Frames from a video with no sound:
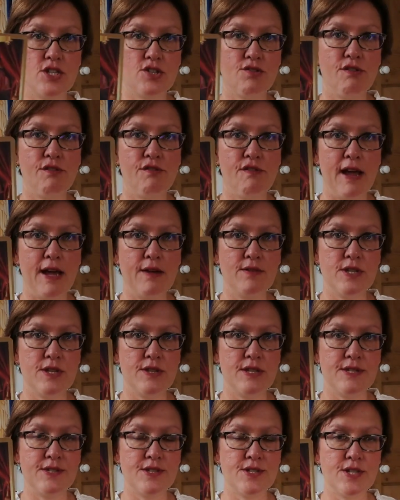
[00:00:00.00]
that are around
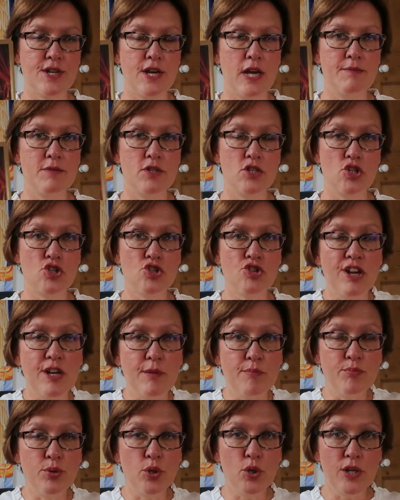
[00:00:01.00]
at this time, that are
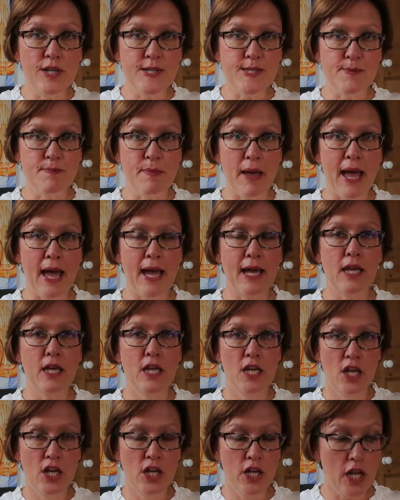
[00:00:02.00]
trying to pull us
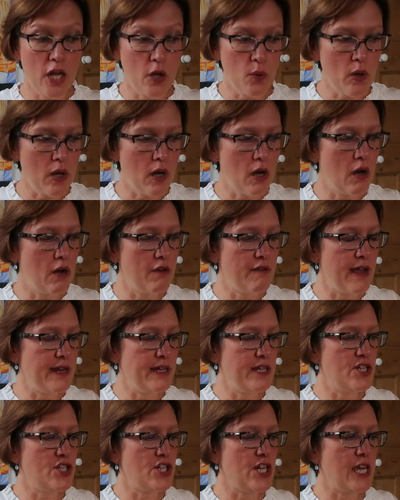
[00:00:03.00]
back, lower our
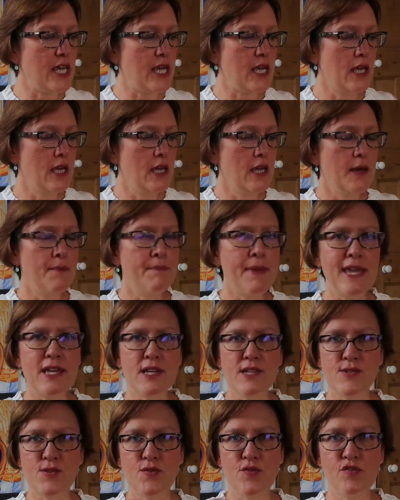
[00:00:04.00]
energy,
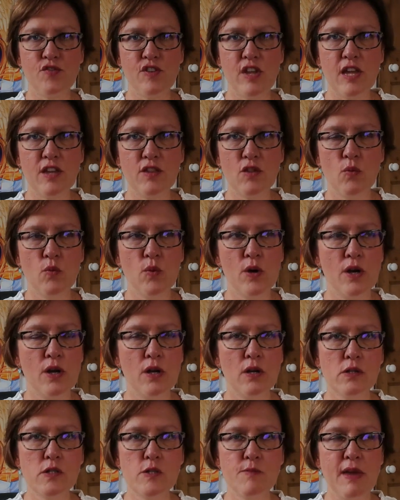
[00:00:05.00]
make us fear the
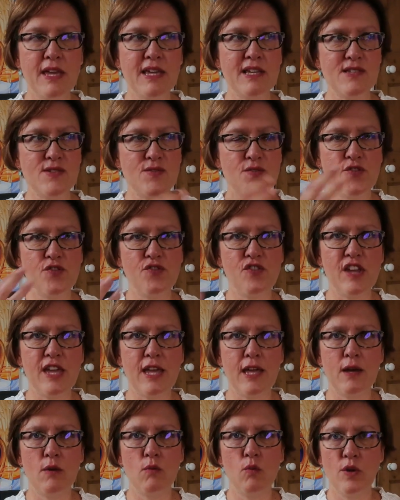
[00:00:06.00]
world, make us
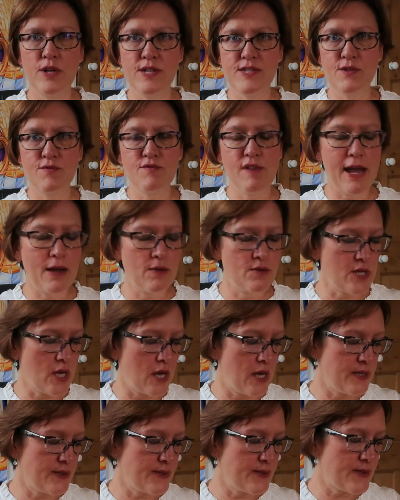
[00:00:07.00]
fear what is around
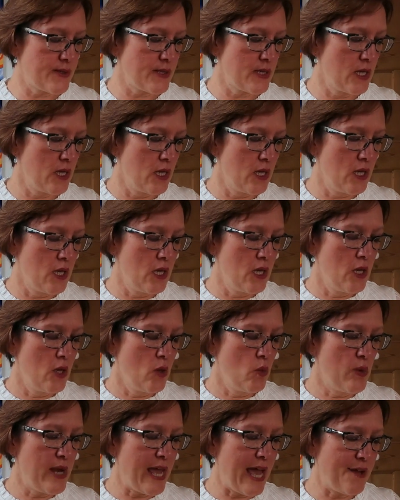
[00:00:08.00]
us.
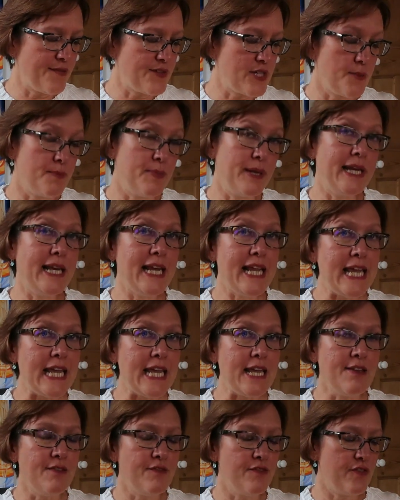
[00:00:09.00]
We have to
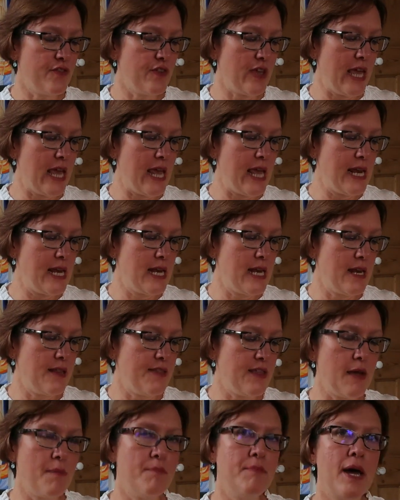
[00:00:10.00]
believe
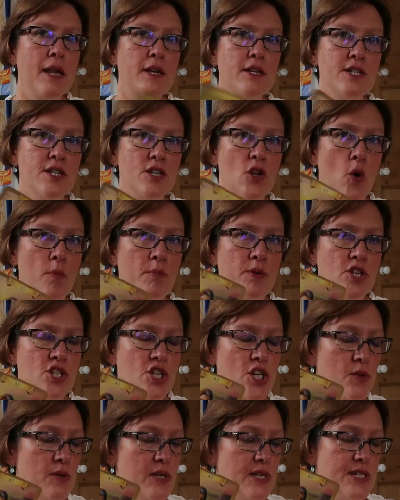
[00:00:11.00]
in the abundant
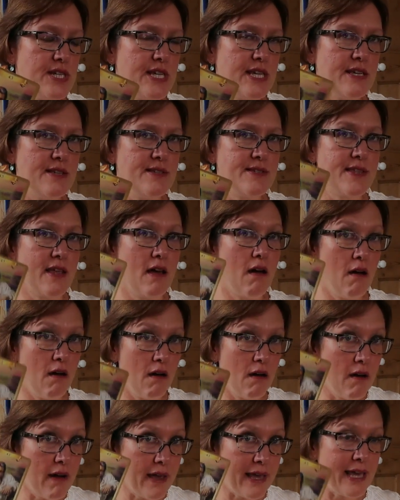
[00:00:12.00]
opportunities that
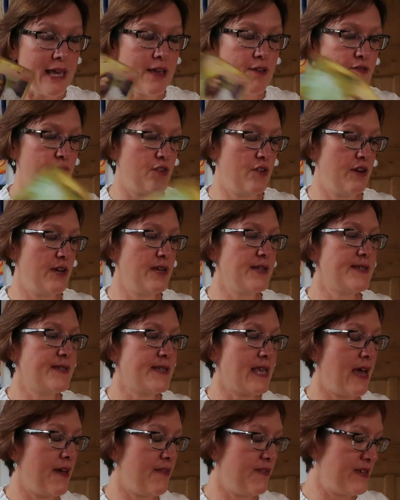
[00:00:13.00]
are here for
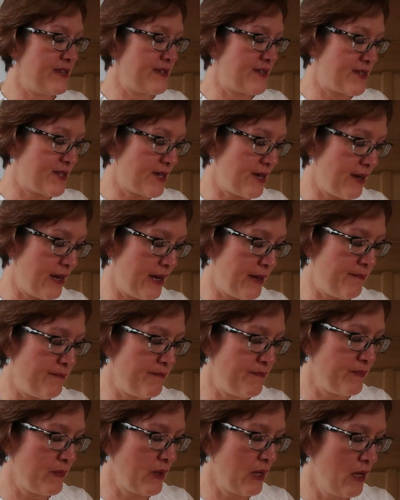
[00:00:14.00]
us at this
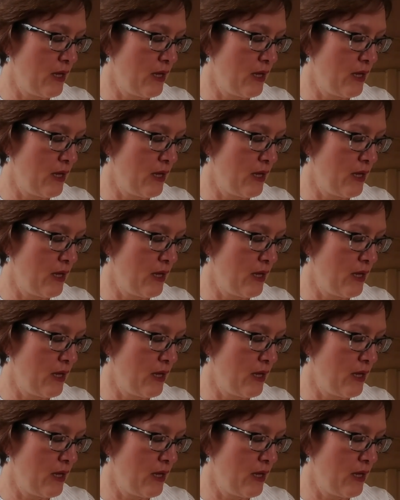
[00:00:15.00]
time.